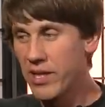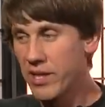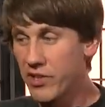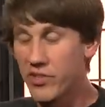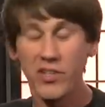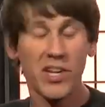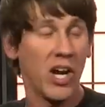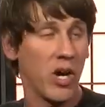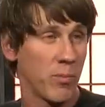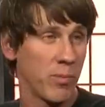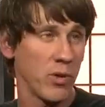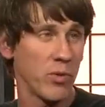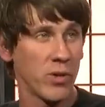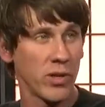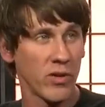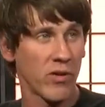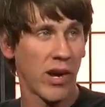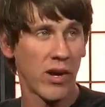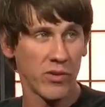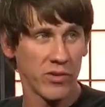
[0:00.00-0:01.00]
And it should help you when
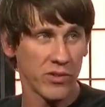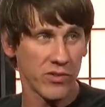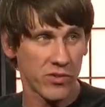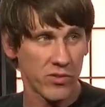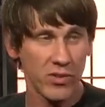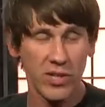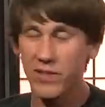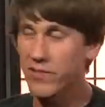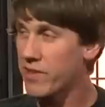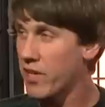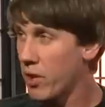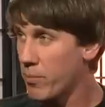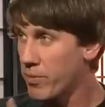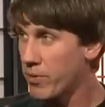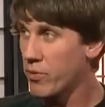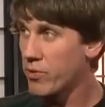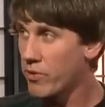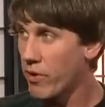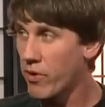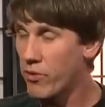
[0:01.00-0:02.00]
you're out in the streets and help
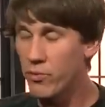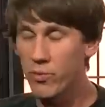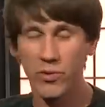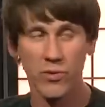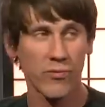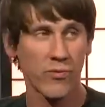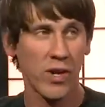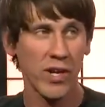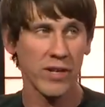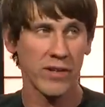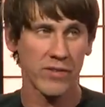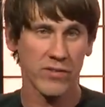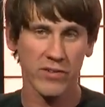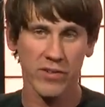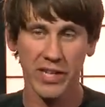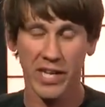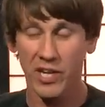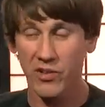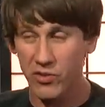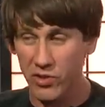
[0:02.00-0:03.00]
you when you're out with your friends.
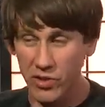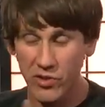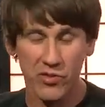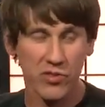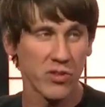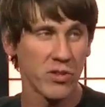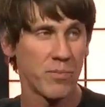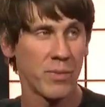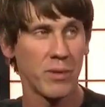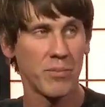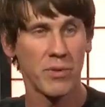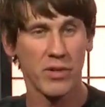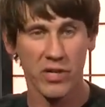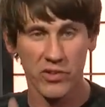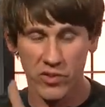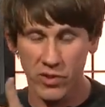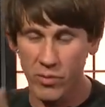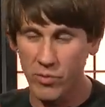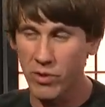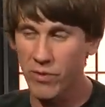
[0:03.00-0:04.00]
Like introduce you to people,
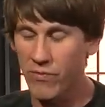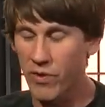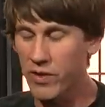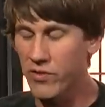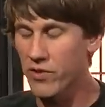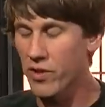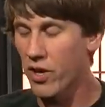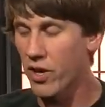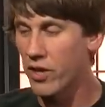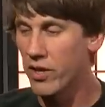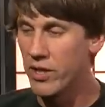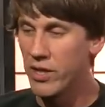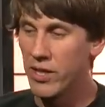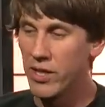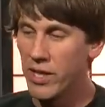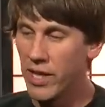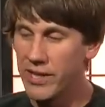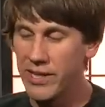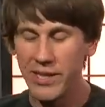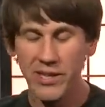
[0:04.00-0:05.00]
let you know where your friends are.
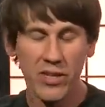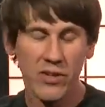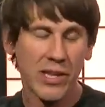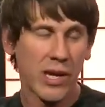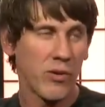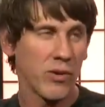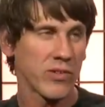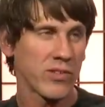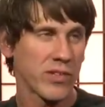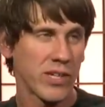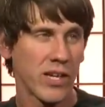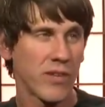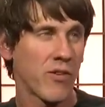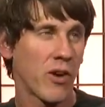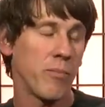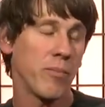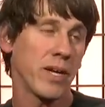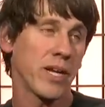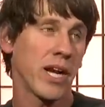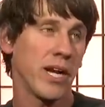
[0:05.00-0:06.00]
And you know that was kind of
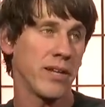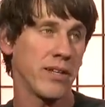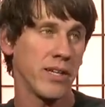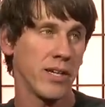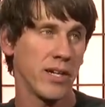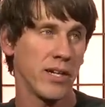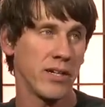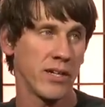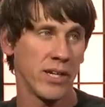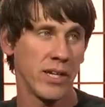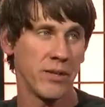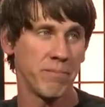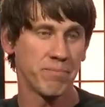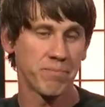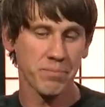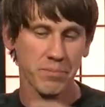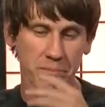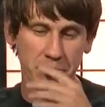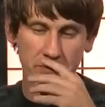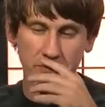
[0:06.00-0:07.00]
our big idea.
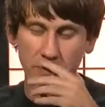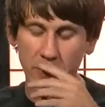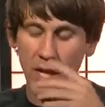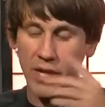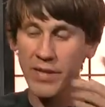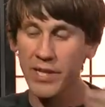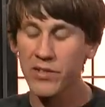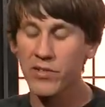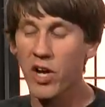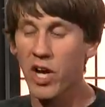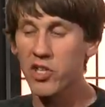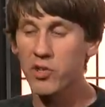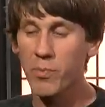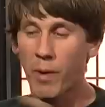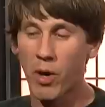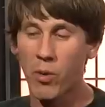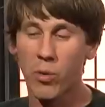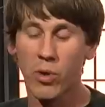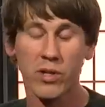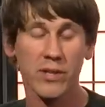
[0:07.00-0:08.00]
And I think
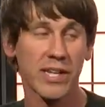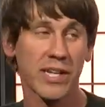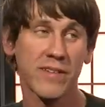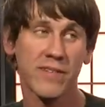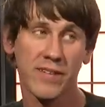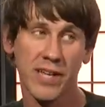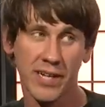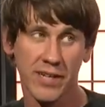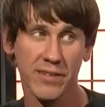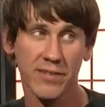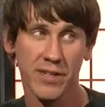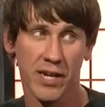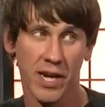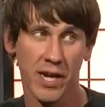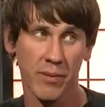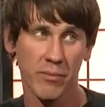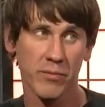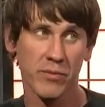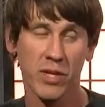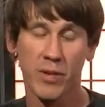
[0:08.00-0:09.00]
dodgeball worked that second
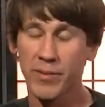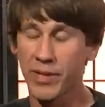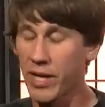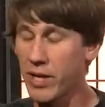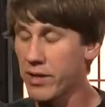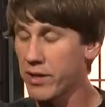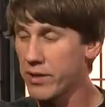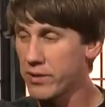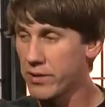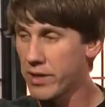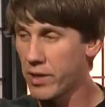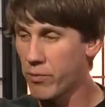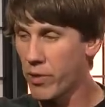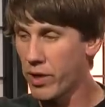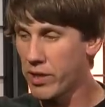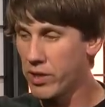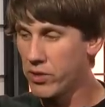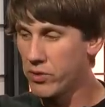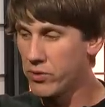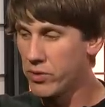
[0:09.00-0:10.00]
time coming out of
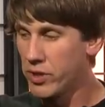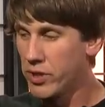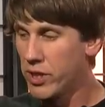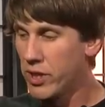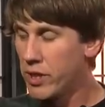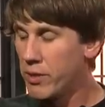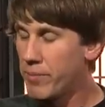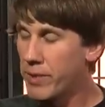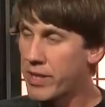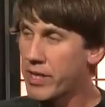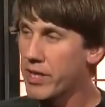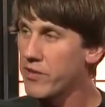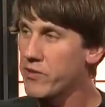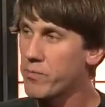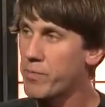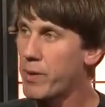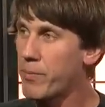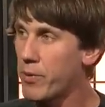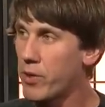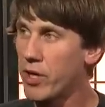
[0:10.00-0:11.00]
NYU because
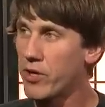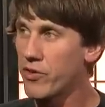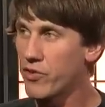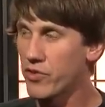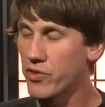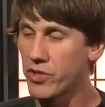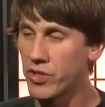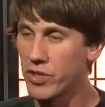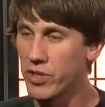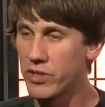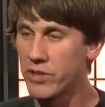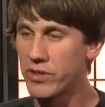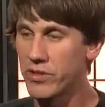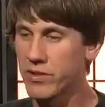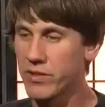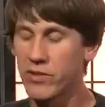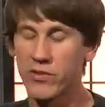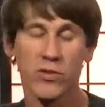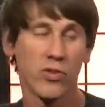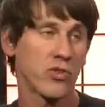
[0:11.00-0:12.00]
people understood
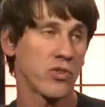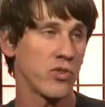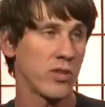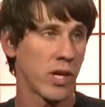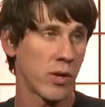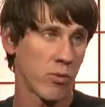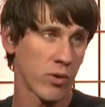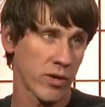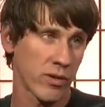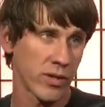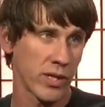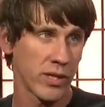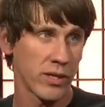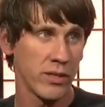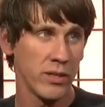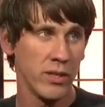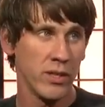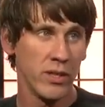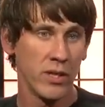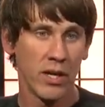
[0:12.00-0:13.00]
the social network thing.
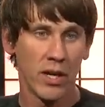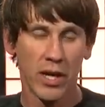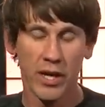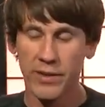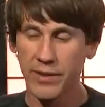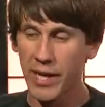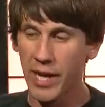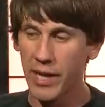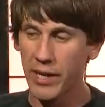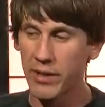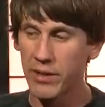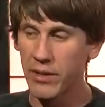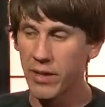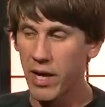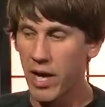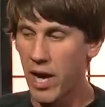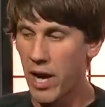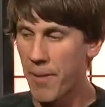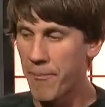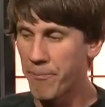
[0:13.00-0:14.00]
Mm-hmm. And then,
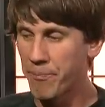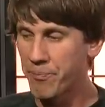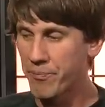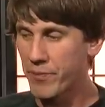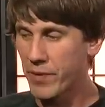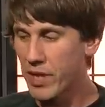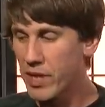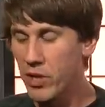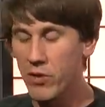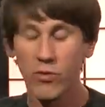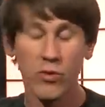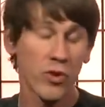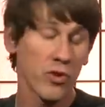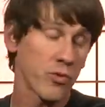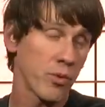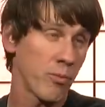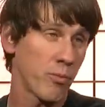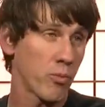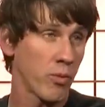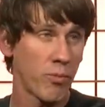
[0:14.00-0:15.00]
um, you know, of course,
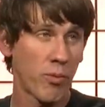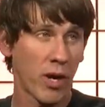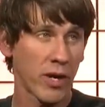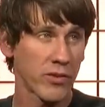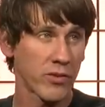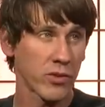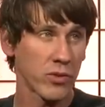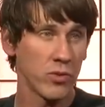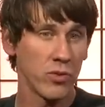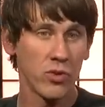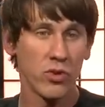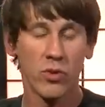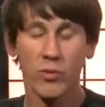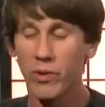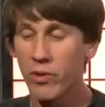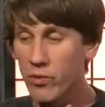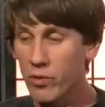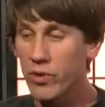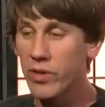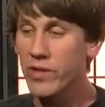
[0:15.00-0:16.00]
we, we brought it to Google and
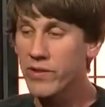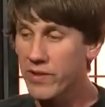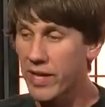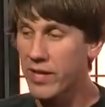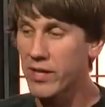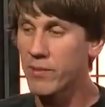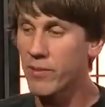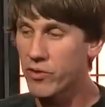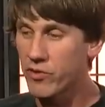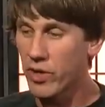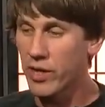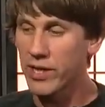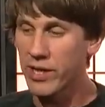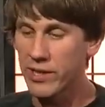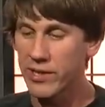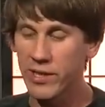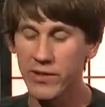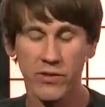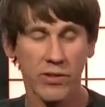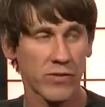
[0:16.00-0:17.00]
we were really excited about trying to
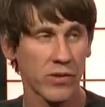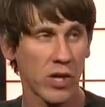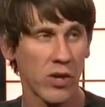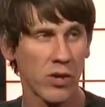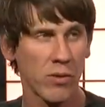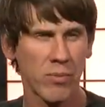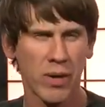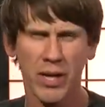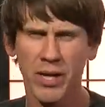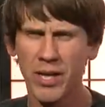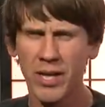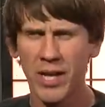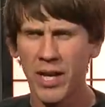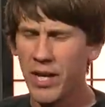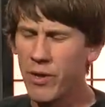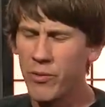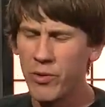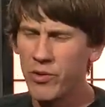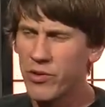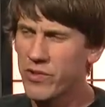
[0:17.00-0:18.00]
get that stuff going. But
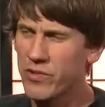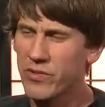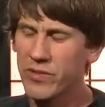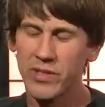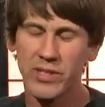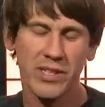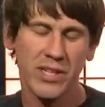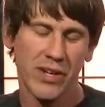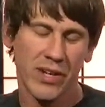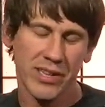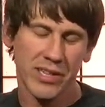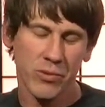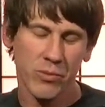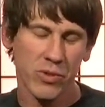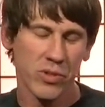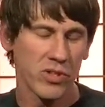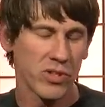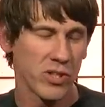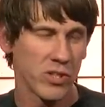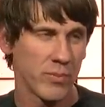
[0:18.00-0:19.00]
we were just, you know, I think
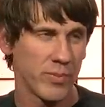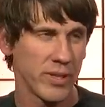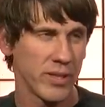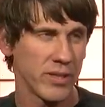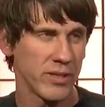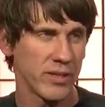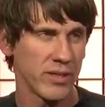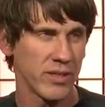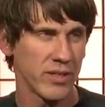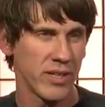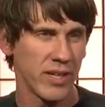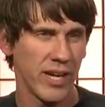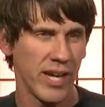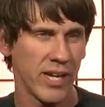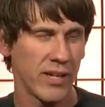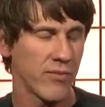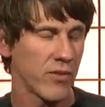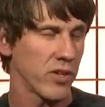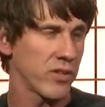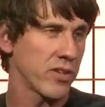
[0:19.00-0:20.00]
we were a little bit
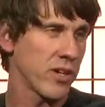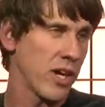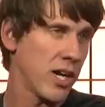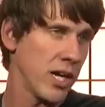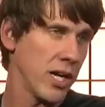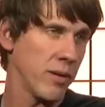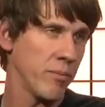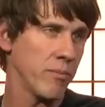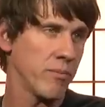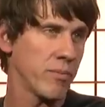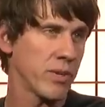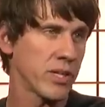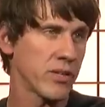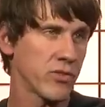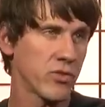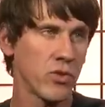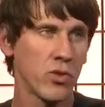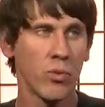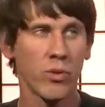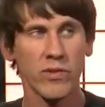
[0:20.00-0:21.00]
ahead of our time
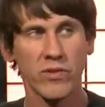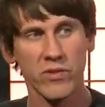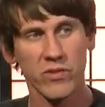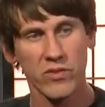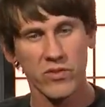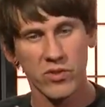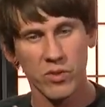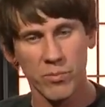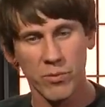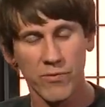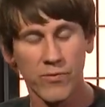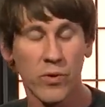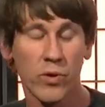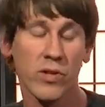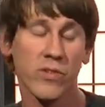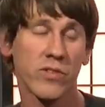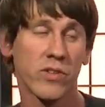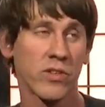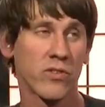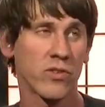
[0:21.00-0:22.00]
because Google wasn't super
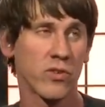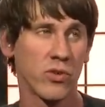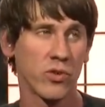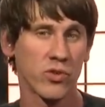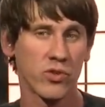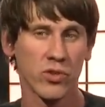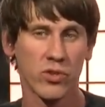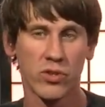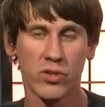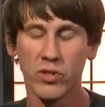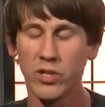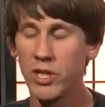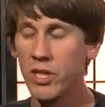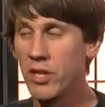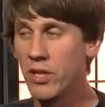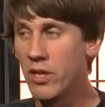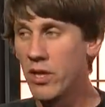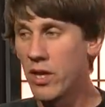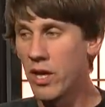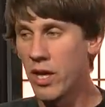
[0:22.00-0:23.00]
focused on social.
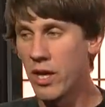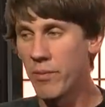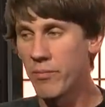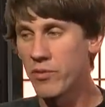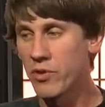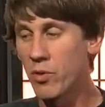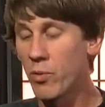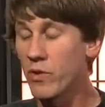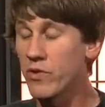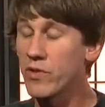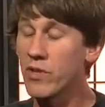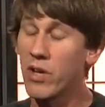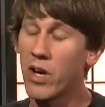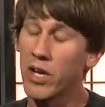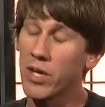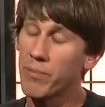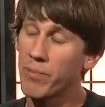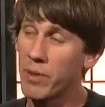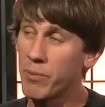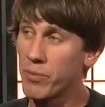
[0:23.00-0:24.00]
Um, there wasn't a
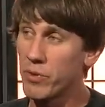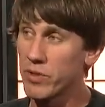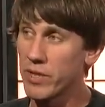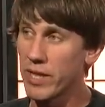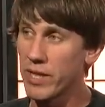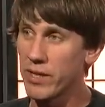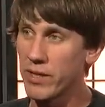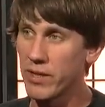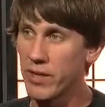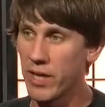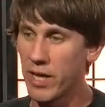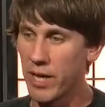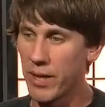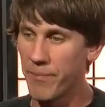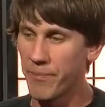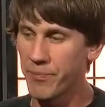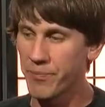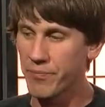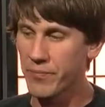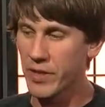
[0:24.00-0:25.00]
lot of people that,
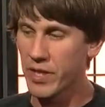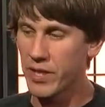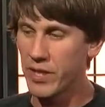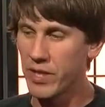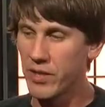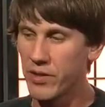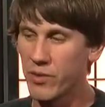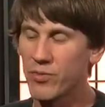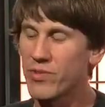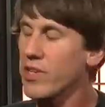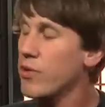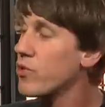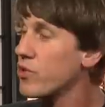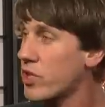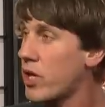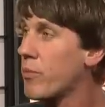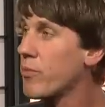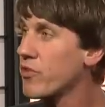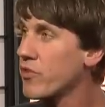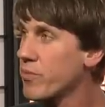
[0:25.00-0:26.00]
um, you know, it was, it was
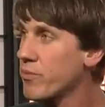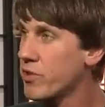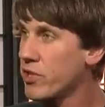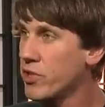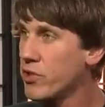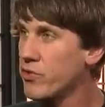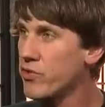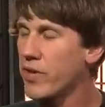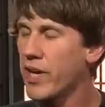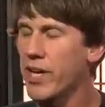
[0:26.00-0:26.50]
cumbersome to use.